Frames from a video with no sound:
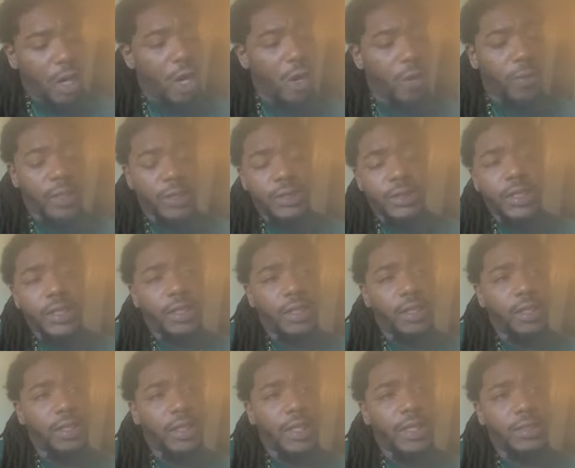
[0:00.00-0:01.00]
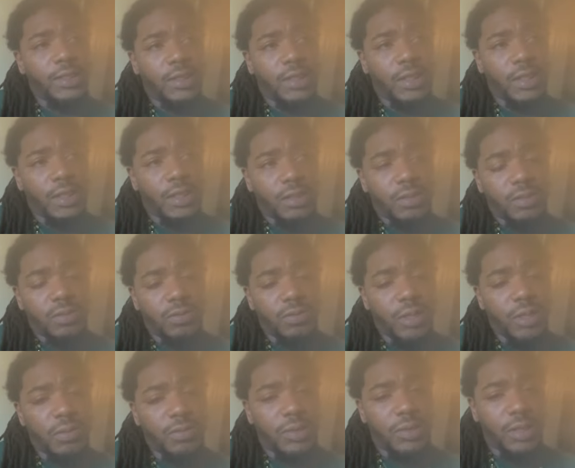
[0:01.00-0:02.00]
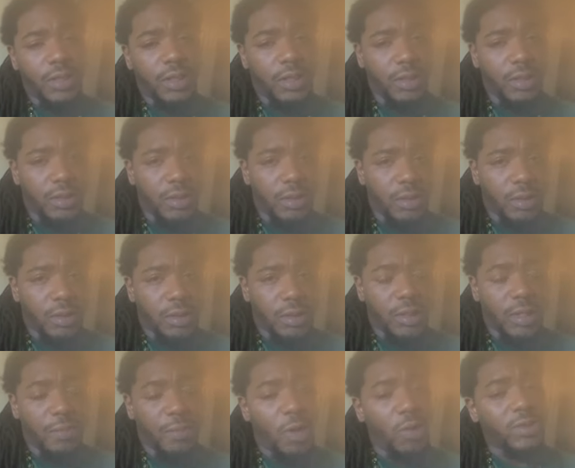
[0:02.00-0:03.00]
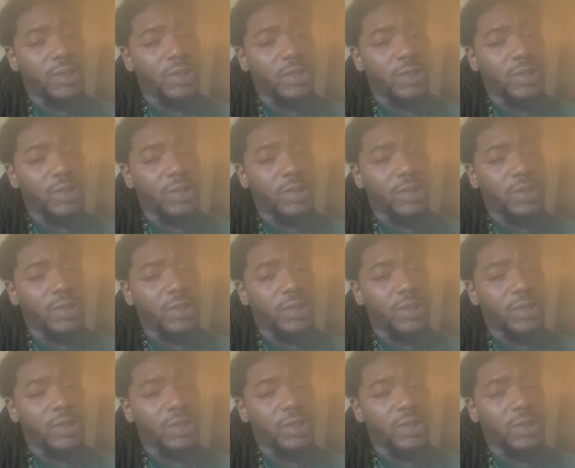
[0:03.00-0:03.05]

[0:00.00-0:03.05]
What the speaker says: Always second guess things, you know what I'm saying? The